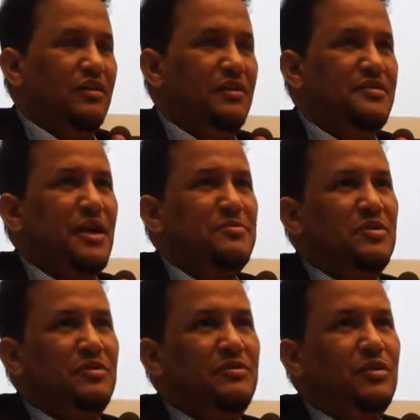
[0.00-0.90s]
it's
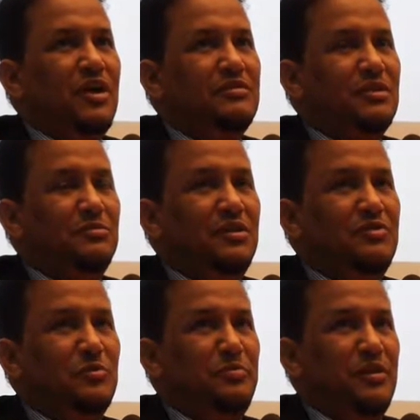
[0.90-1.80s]
absurd to ask
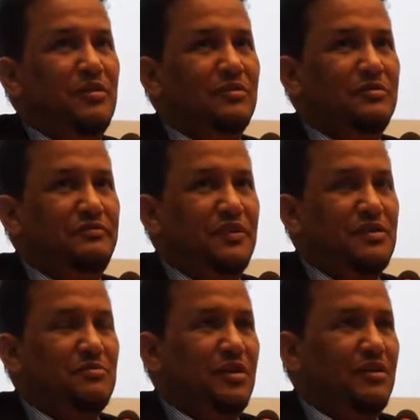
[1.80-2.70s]
someone to pray or to
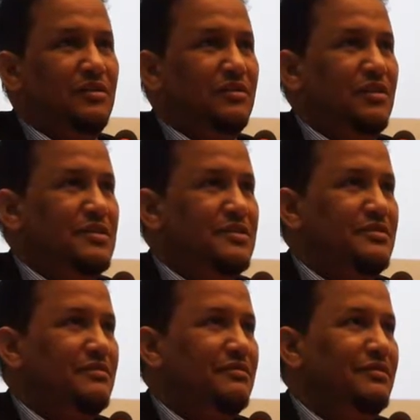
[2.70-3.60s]
fast while
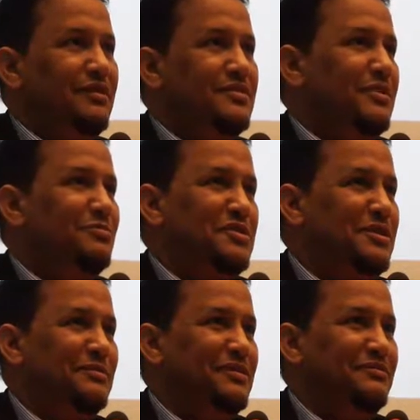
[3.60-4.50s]
he's not
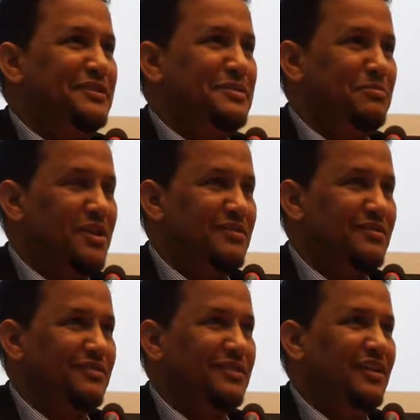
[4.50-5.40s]
Muslim in the first place.
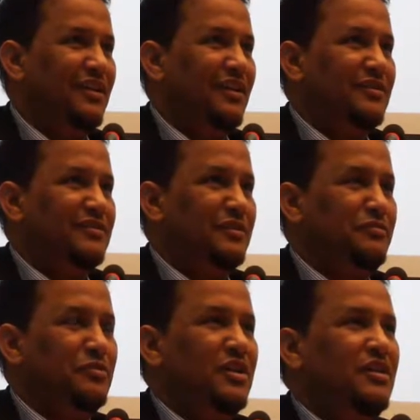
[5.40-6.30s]

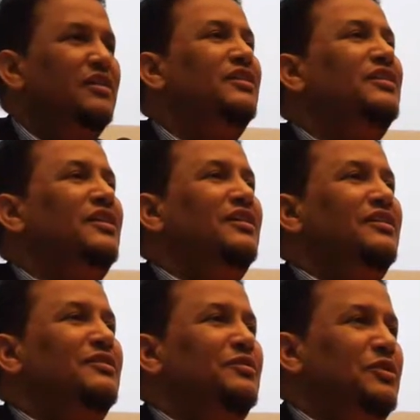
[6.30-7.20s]
If you want
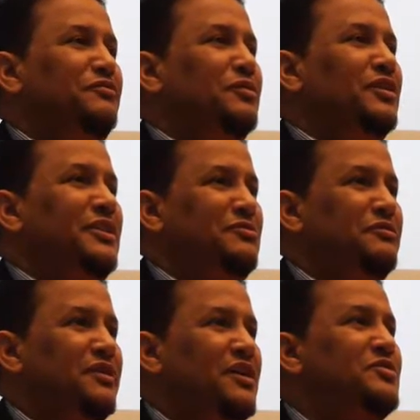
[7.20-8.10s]
him to
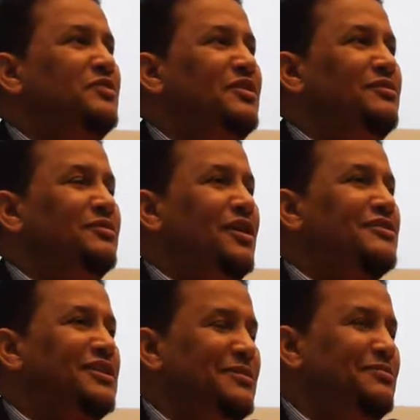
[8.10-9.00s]
fast, you need to
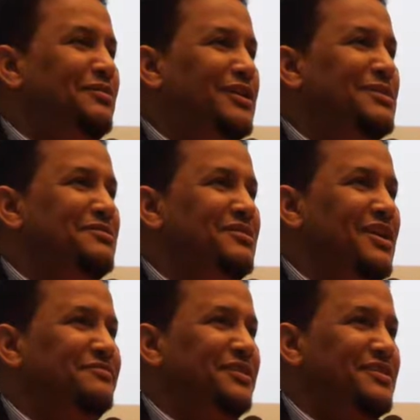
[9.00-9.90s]
ask him to accept
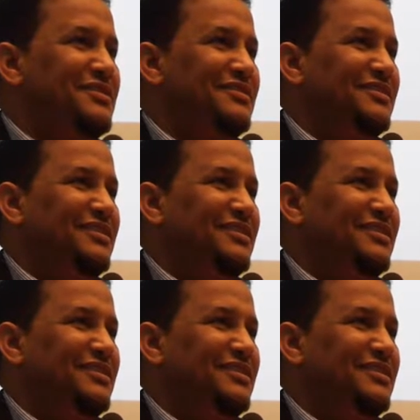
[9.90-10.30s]
Islam first.